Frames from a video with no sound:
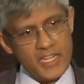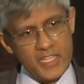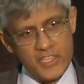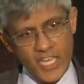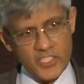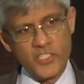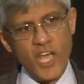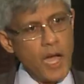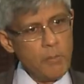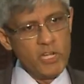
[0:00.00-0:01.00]
This
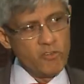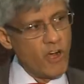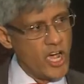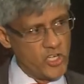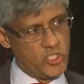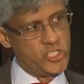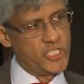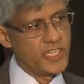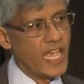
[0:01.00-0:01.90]
arbitrage